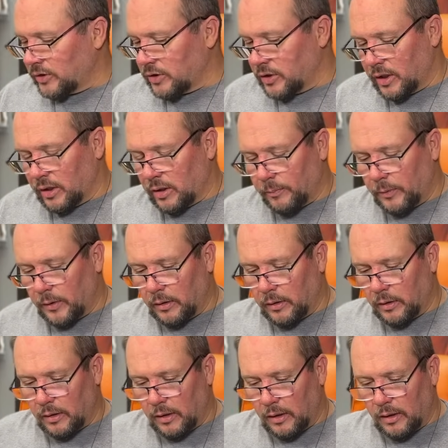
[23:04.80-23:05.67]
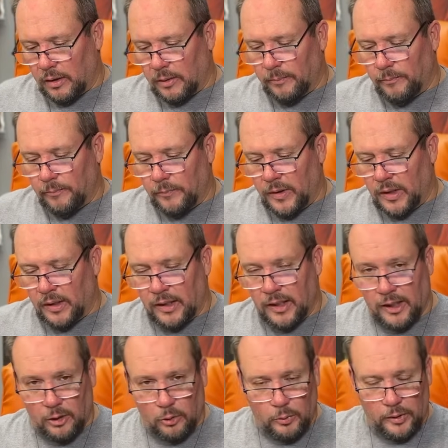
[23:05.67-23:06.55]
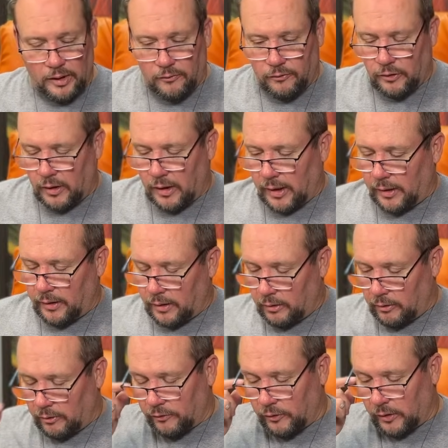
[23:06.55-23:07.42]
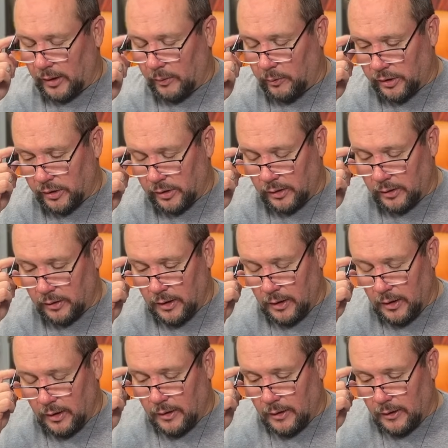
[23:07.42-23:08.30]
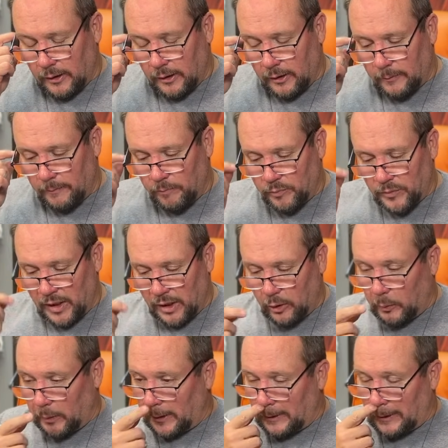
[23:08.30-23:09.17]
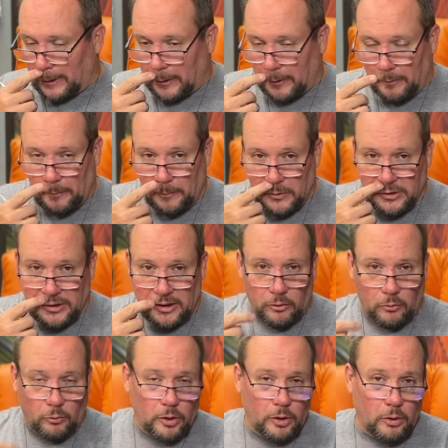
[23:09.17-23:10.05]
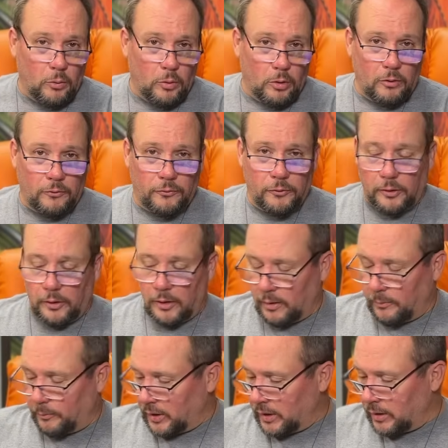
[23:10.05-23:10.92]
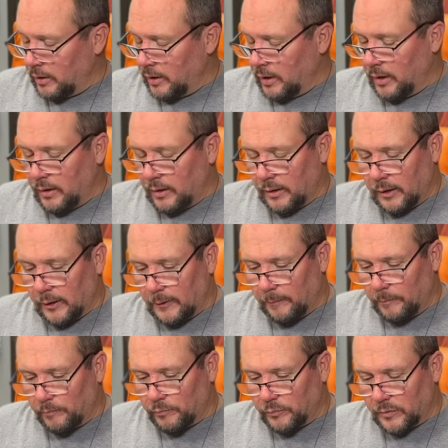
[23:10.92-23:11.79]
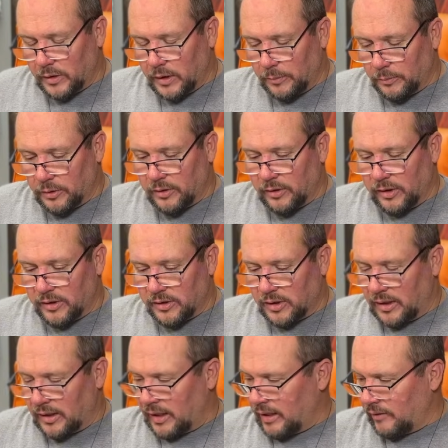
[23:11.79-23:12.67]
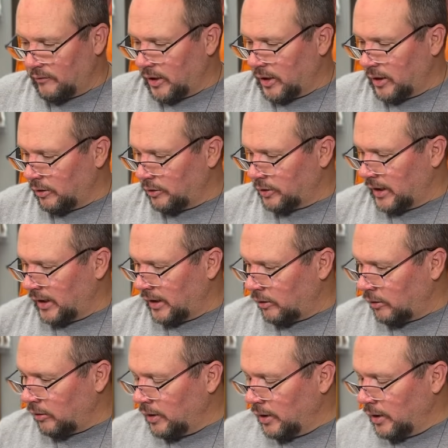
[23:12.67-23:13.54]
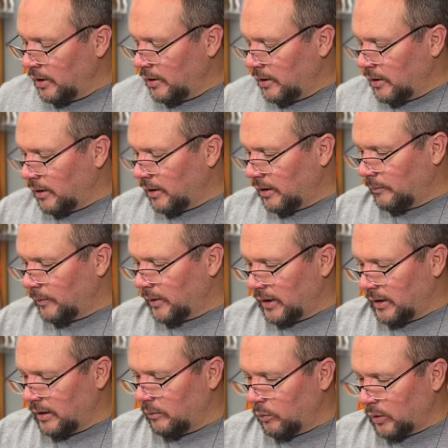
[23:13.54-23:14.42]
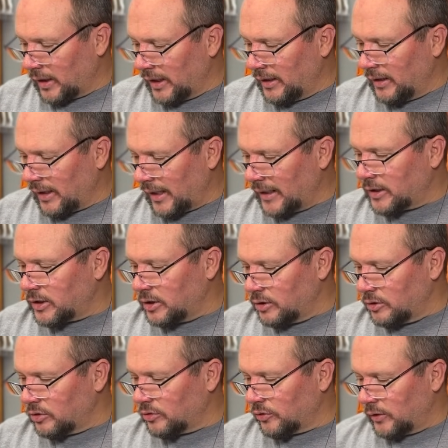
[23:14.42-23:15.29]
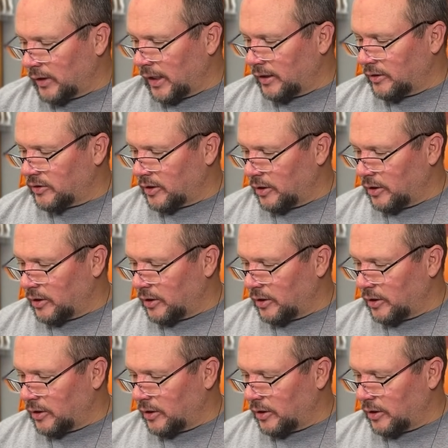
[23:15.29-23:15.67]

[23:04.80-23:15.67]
you get up on a hair wing fly, a fly with a hair wing like say a royal wolf or a humpy, typically is going to have a hair tail. And what I like to use for that is